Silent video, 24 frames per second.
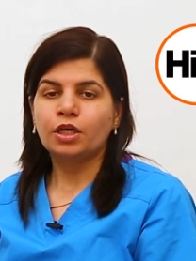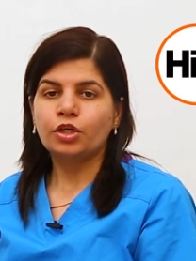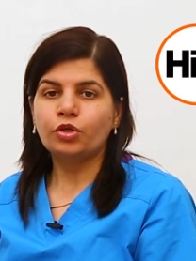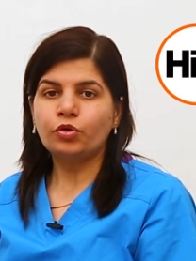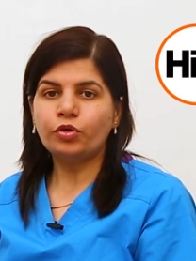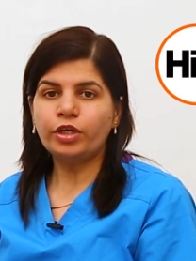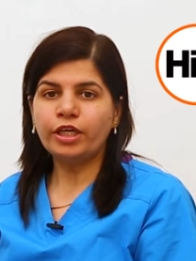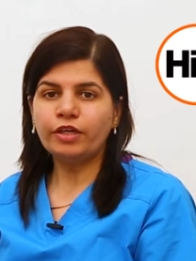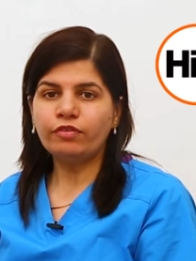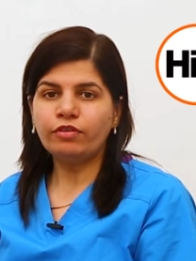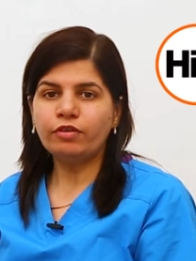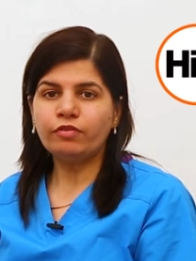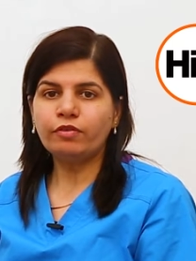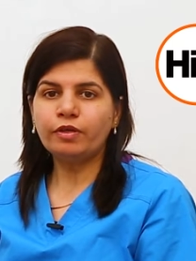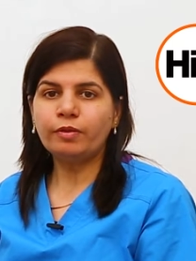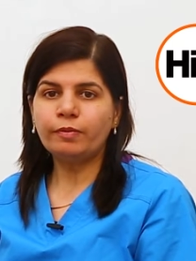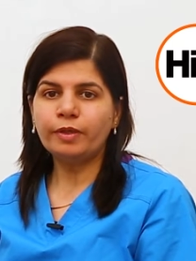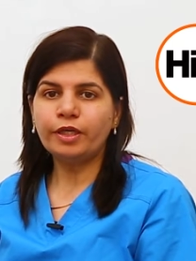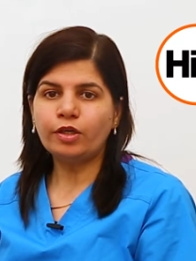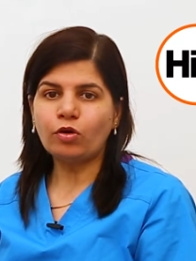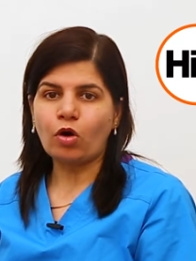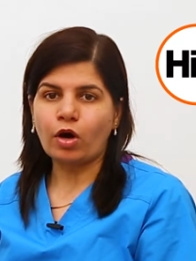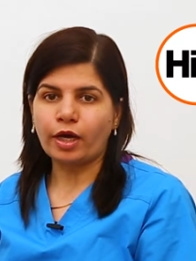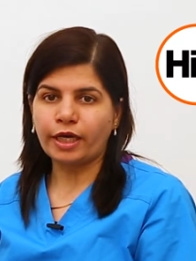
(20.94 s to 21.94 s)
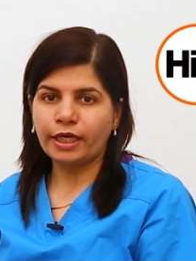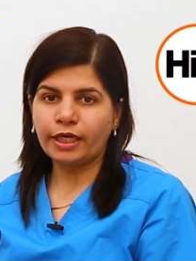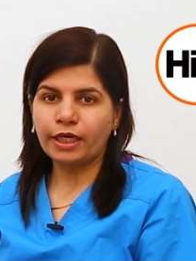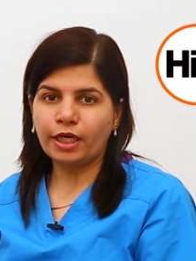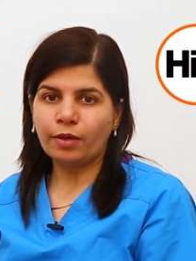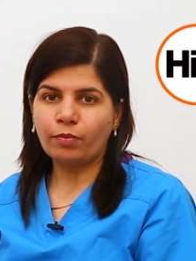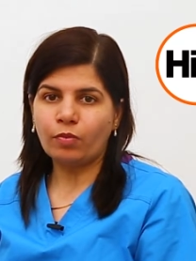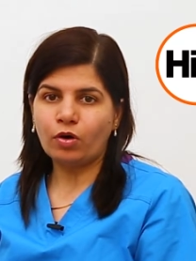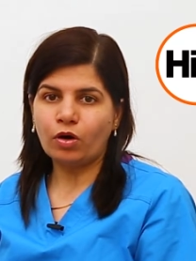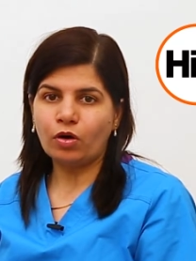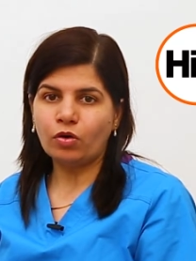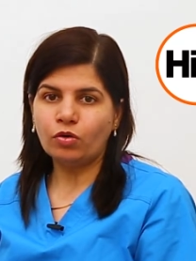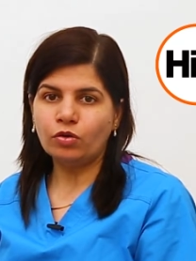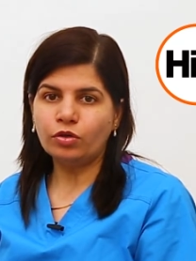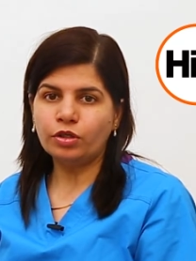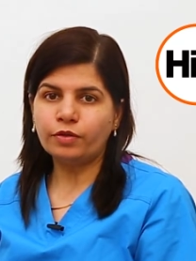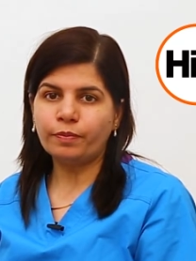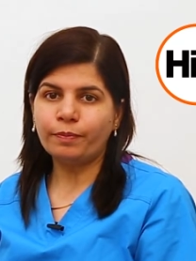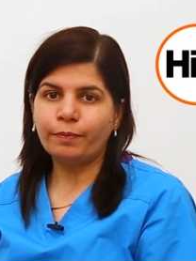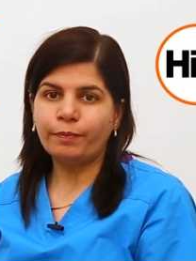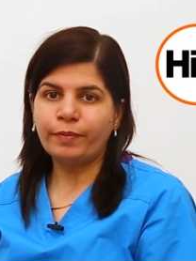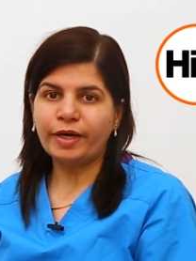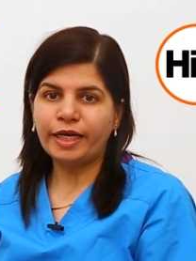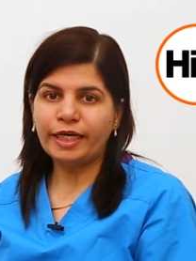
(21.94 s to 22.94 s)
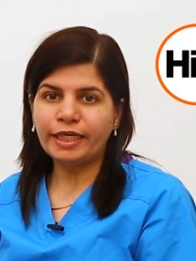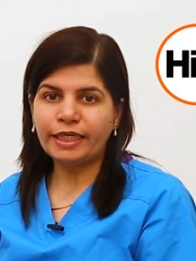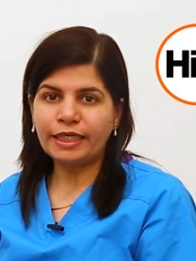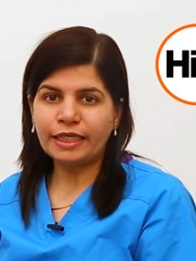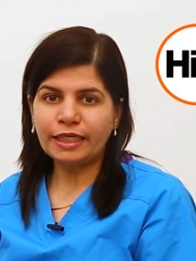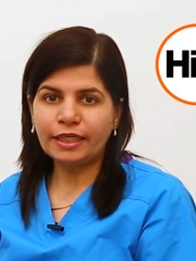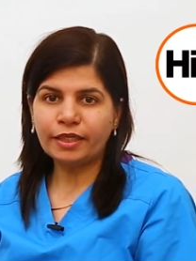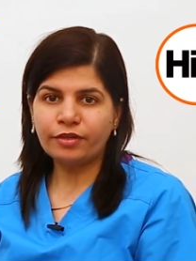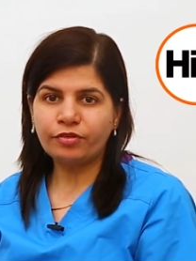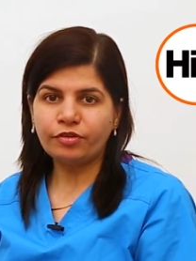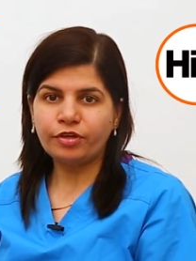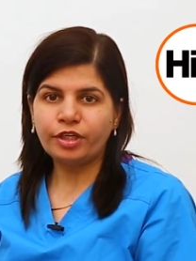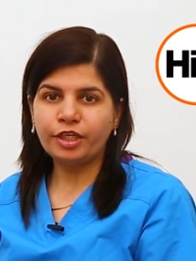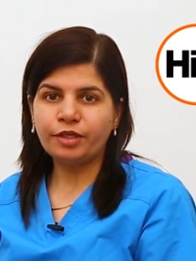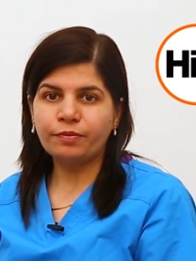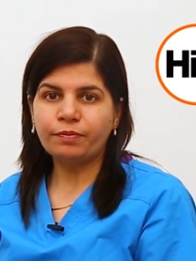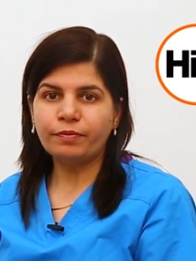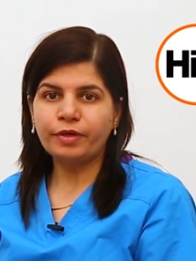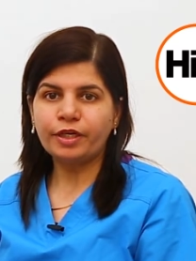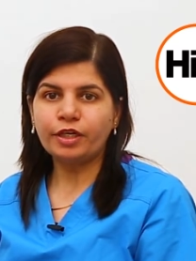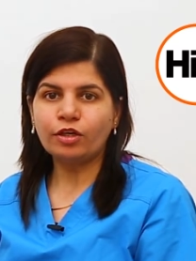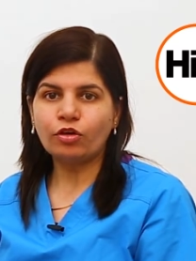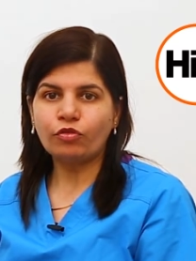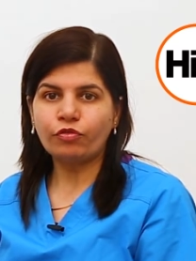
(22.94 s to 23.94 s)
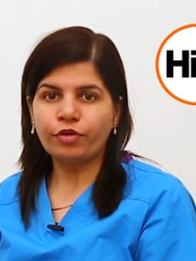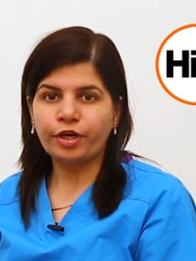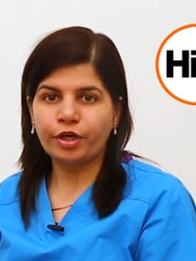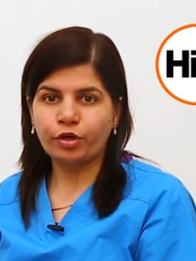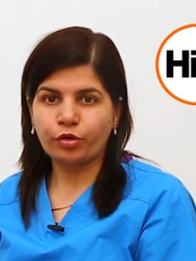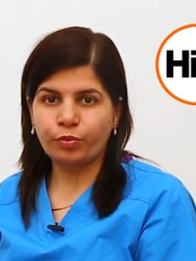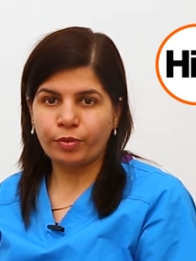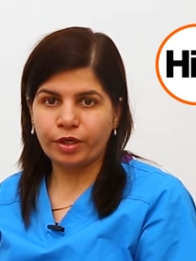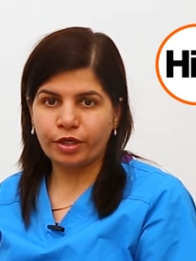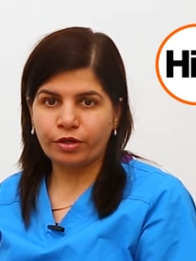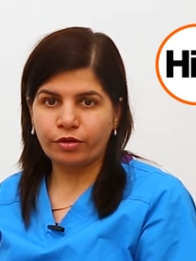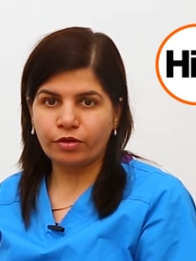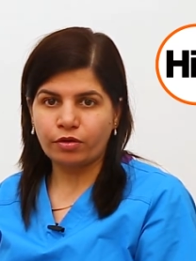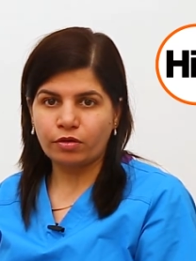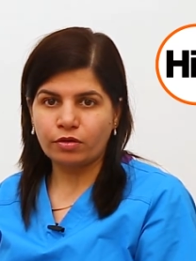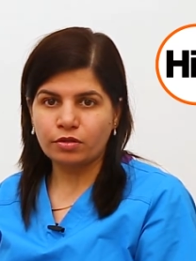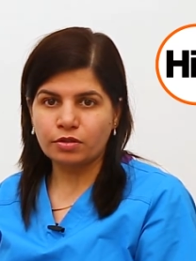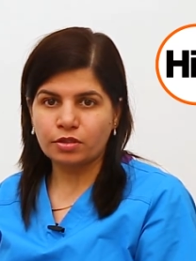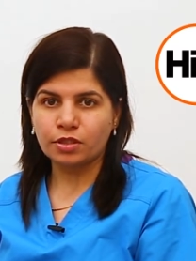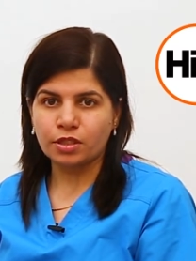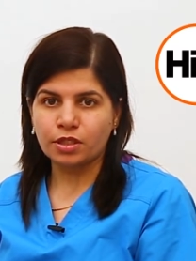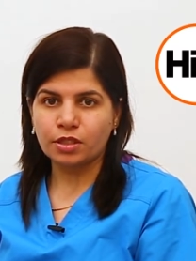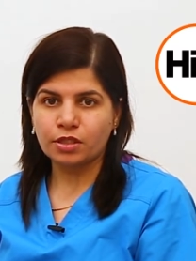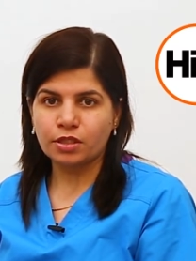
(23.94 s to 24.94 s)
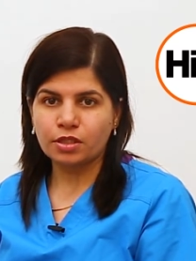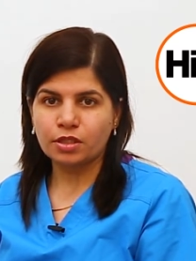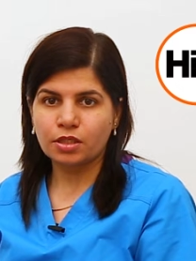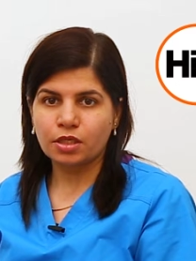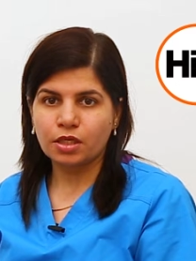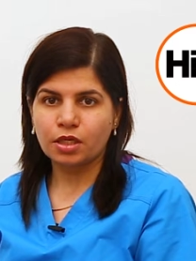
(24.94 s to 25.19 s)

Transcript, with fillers: Today we will be talking about medical treatment of endometriosis.